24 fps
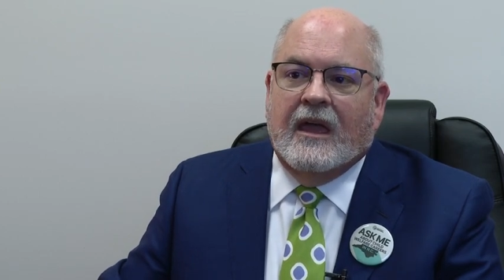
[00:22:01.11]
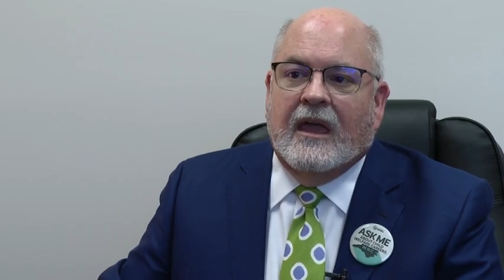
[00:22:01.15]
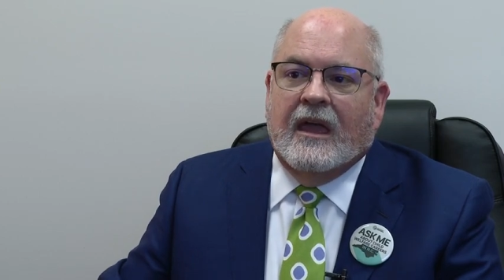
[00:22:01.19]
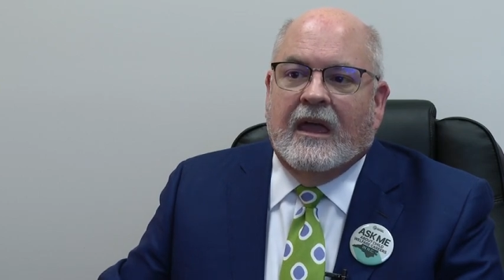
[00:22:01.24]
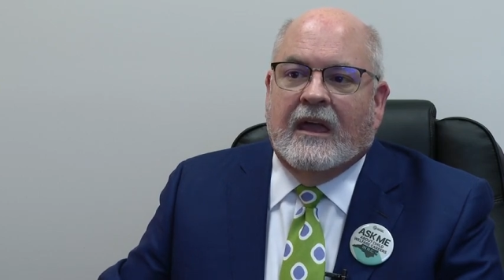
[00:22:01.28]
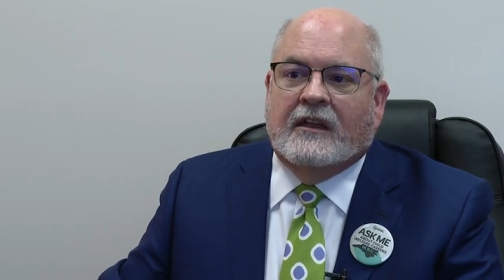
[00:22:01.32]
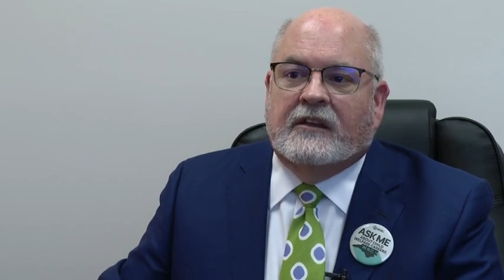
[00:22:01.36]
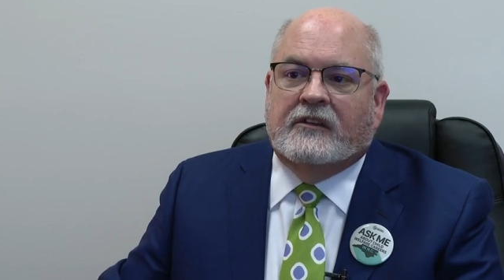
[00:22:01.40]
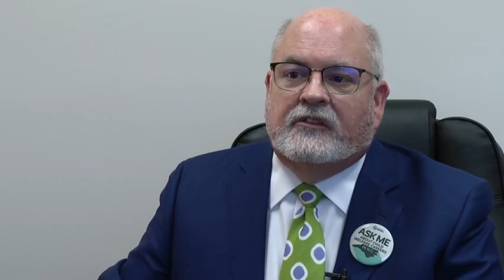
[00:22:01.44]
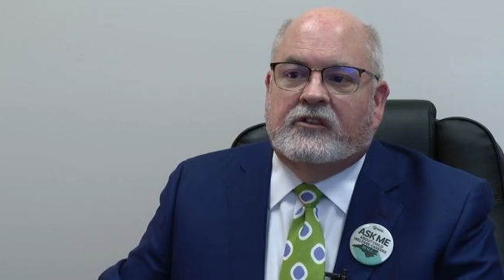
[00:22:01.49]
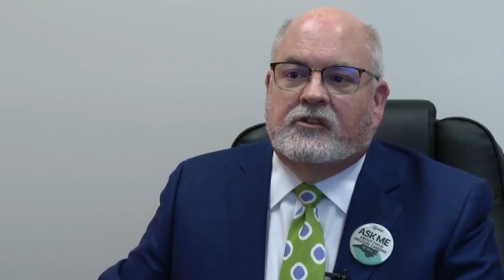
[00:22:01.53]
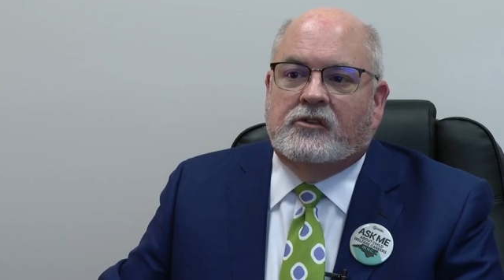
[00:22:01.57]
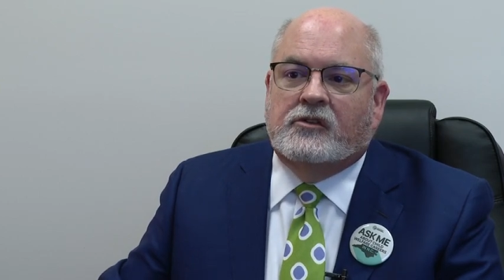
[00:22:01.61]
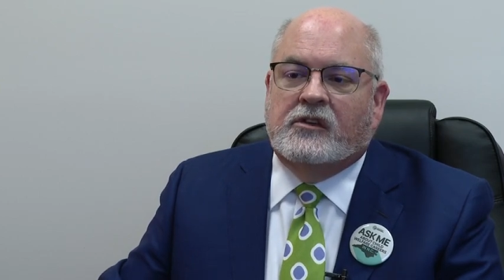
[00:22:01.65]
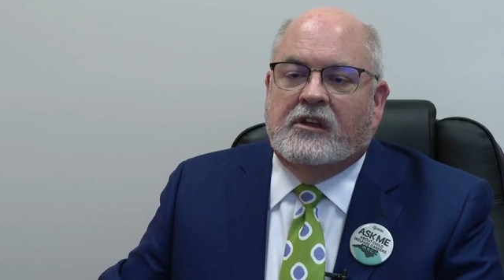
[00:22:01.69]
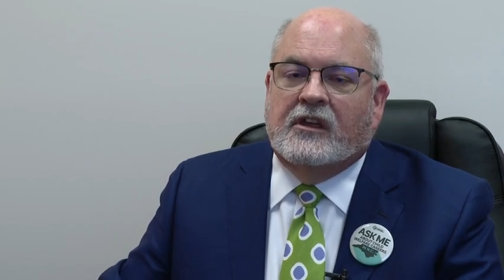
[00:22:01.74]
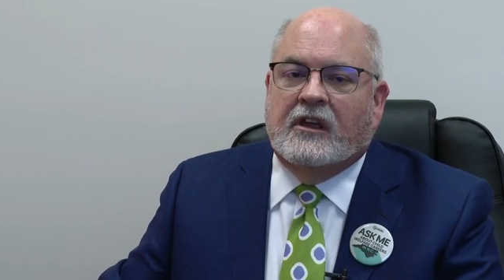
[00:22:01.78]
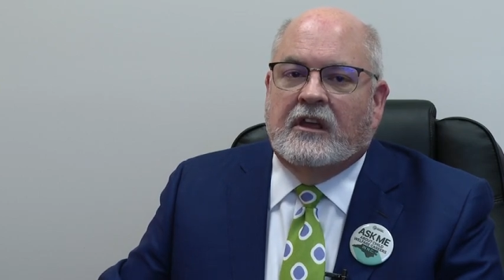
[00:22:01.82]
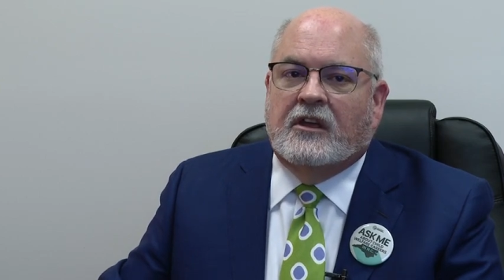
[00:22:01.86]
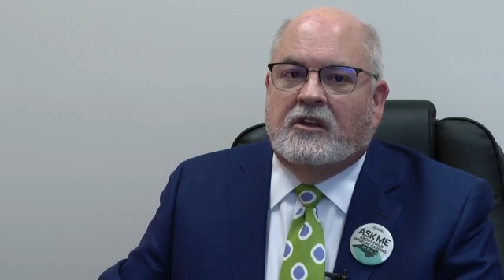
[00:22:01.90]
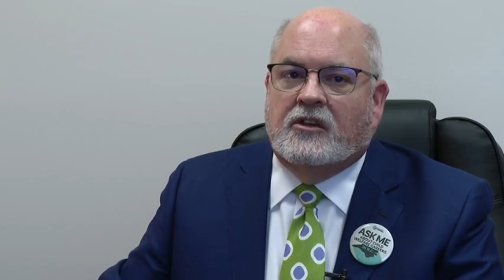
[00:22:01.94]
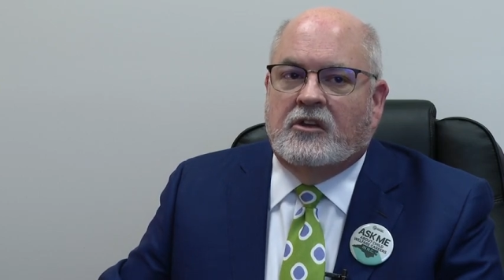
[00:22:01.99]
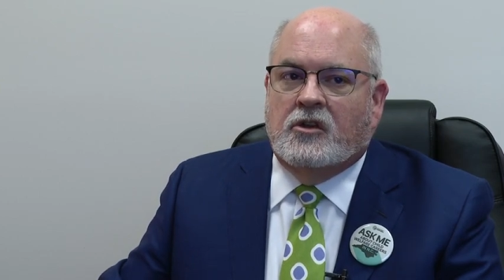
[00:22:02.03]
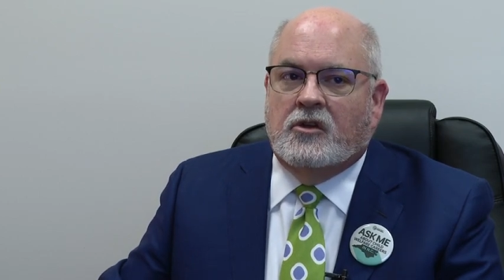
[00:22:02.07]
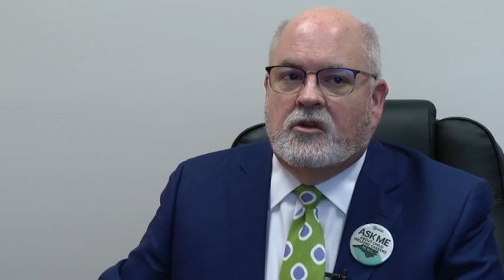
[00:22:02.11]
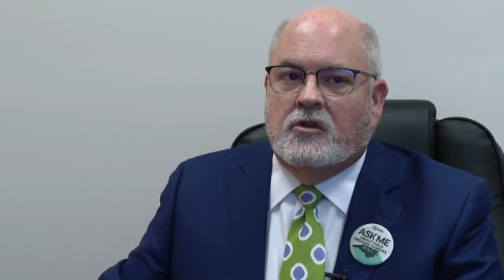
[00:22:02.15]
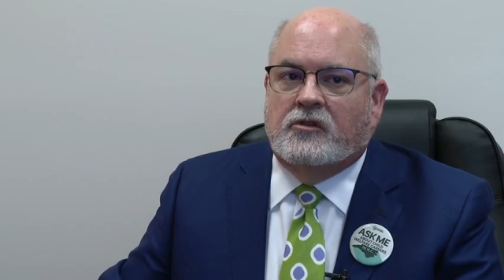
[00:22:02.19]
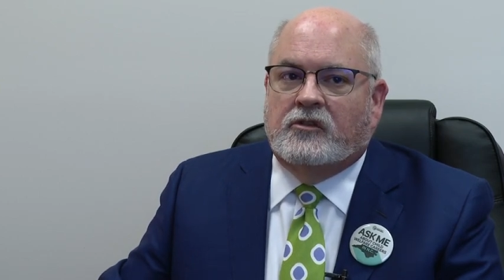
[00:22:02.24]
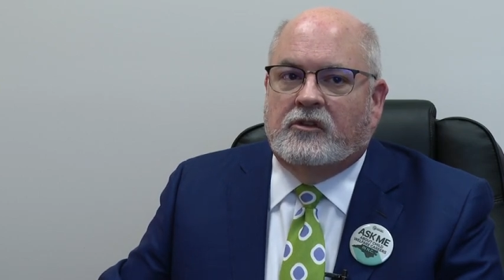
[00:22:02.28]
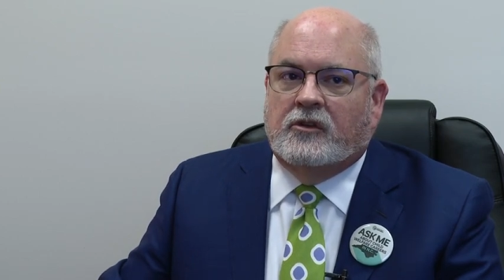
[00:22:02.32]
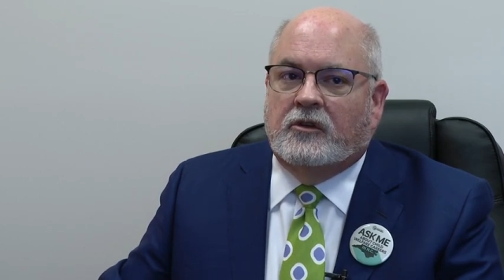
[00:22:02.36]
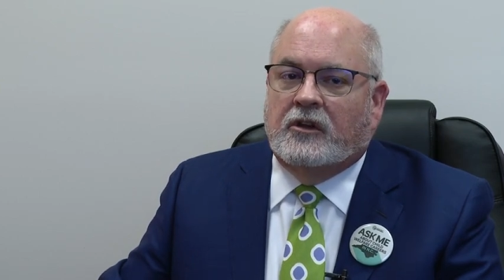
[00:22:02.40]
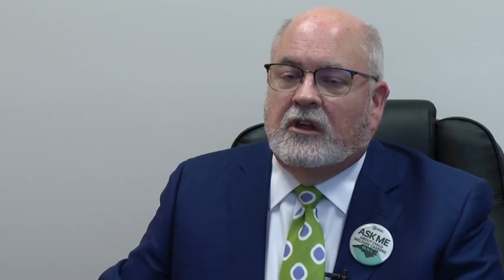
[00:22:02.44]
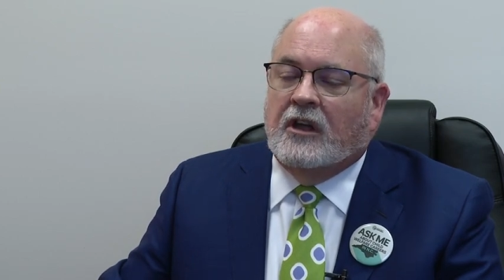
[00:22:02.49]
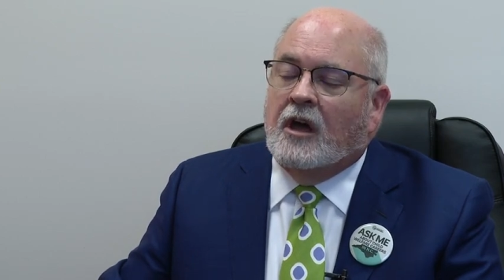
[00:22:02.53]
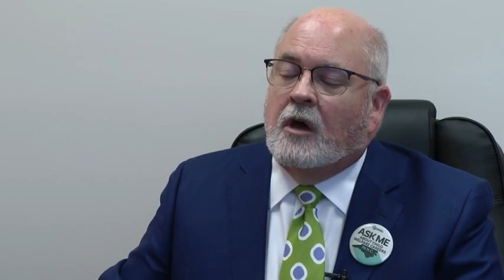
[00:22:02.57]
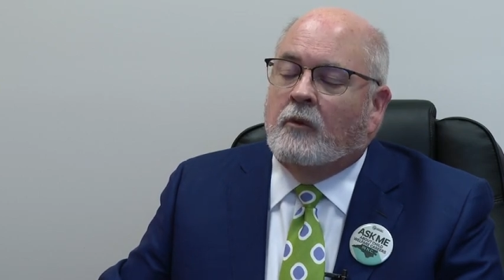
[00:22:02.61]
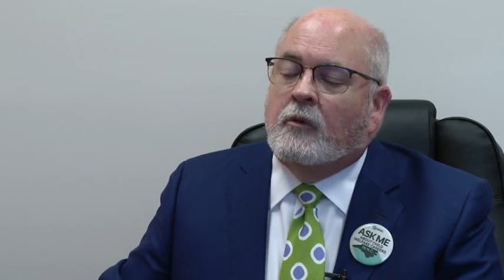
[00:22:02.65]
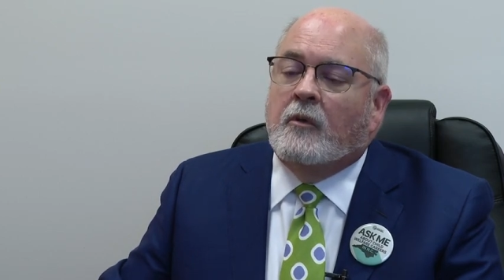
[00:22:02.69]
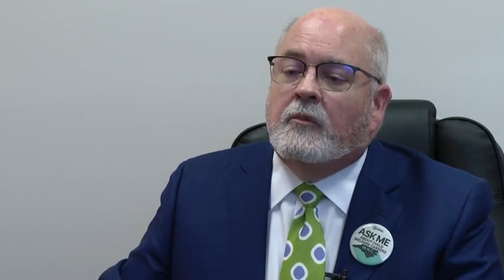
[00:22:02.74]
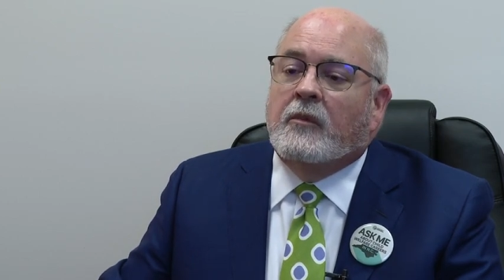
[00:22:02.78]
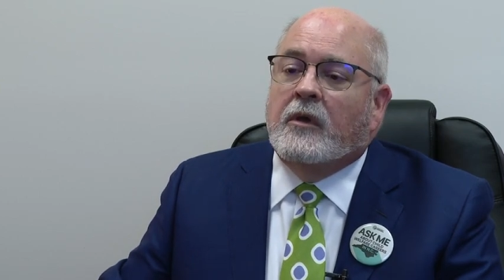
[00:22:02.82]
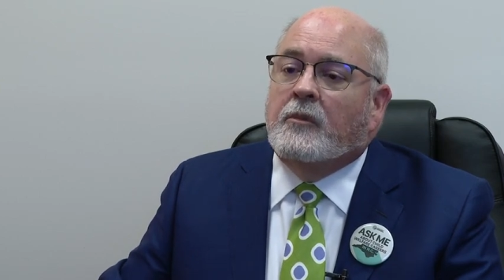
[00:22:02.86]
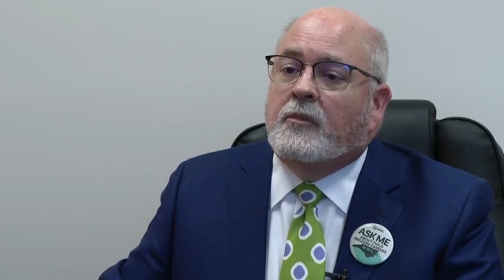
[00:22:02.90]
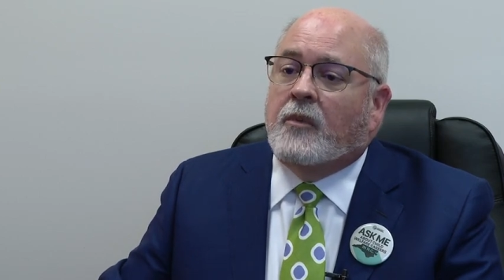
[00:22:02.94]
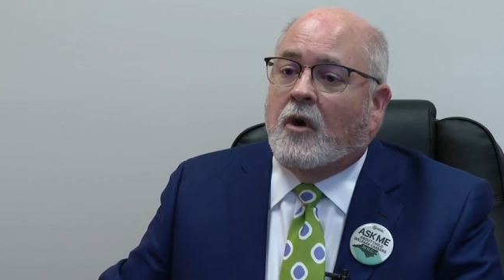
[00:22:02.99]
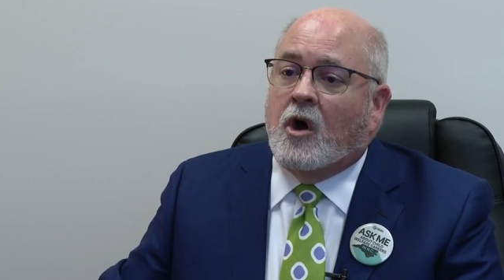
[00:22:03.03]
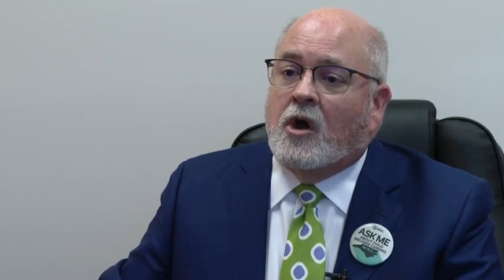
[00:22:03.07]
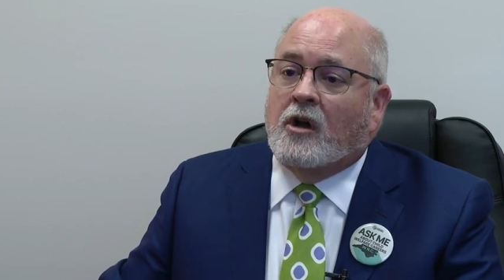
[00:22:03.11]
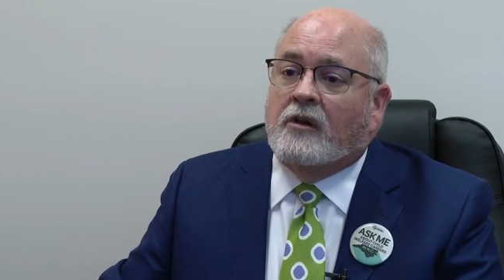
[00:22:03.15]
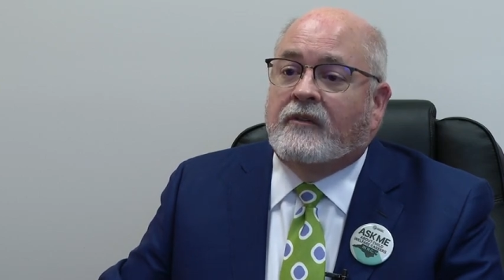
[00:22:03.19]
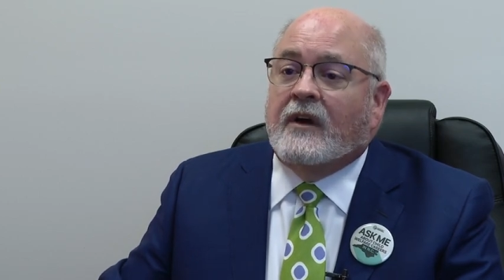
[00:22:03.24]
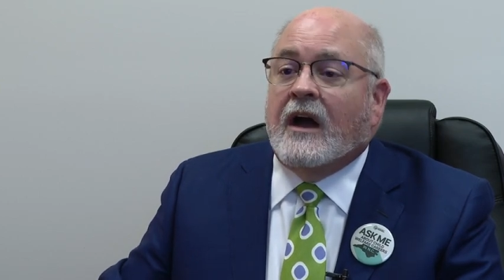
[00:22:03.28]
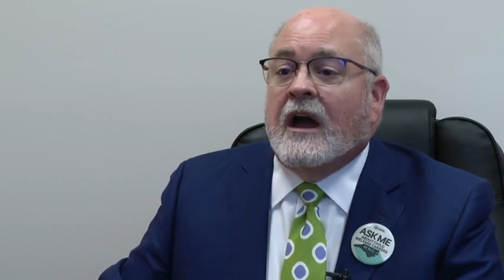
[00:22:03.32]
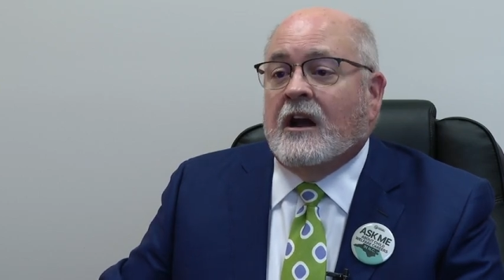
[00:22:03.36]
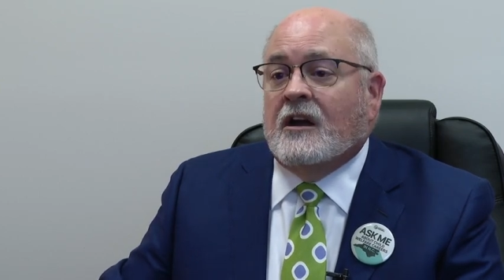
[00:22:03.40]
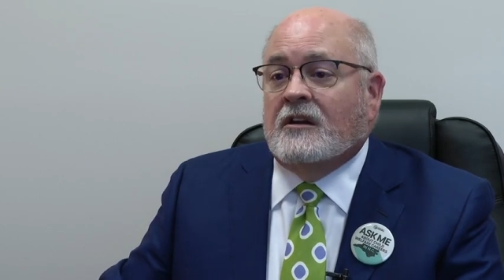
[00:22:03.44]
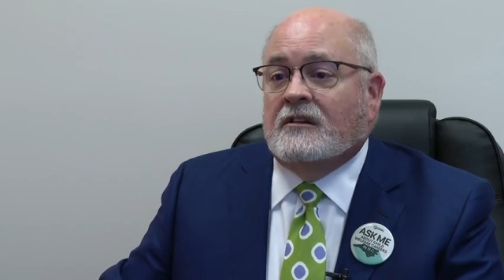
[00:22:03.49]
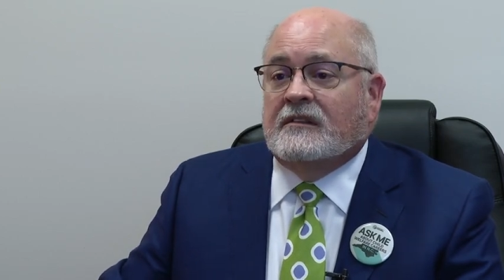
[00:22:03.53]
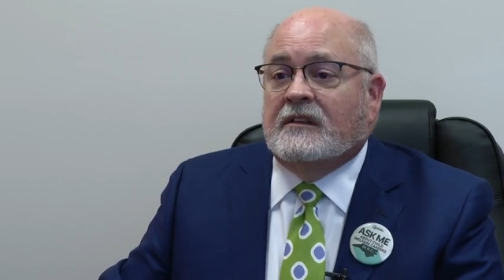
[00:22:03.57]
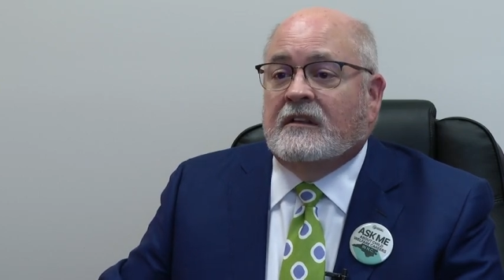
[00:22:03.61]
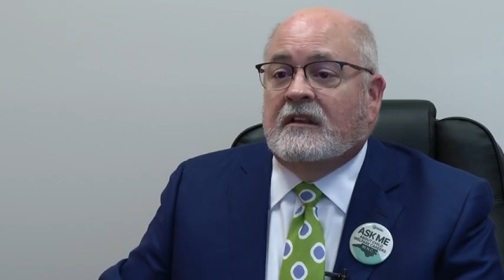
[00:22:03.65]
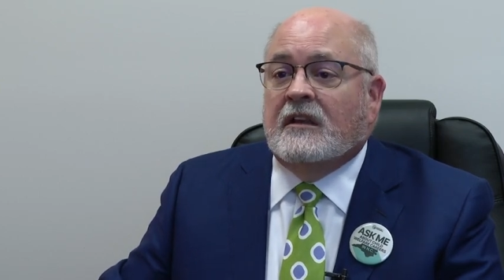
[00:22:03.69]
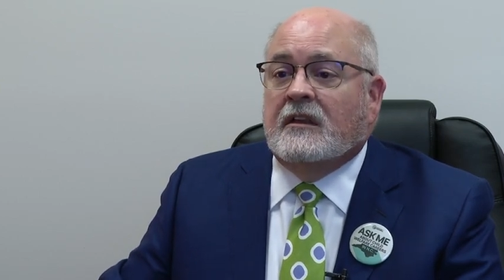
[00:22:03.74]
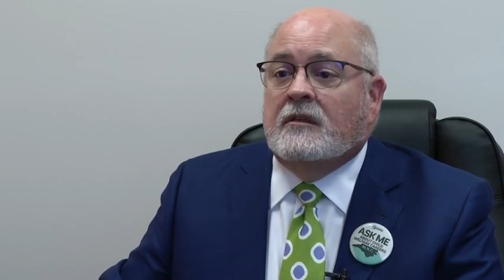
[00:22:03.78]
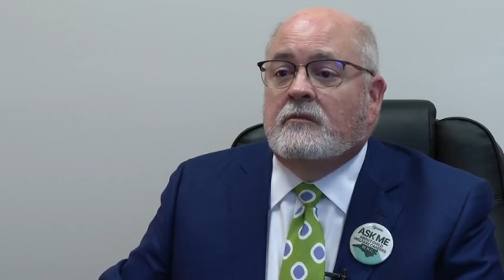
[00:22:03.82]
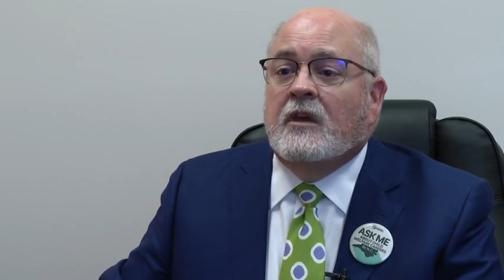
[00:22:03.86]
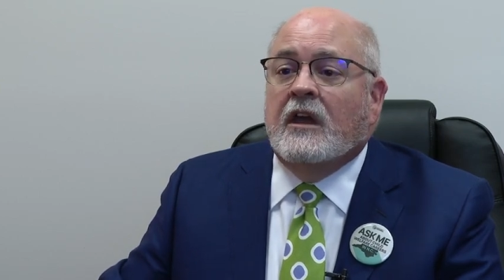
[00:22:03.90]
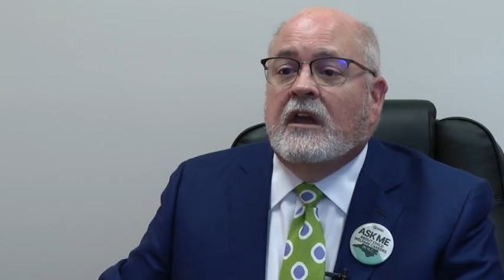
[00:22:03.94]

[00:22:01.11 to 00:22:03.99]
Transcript: and to get you to come and be part of our team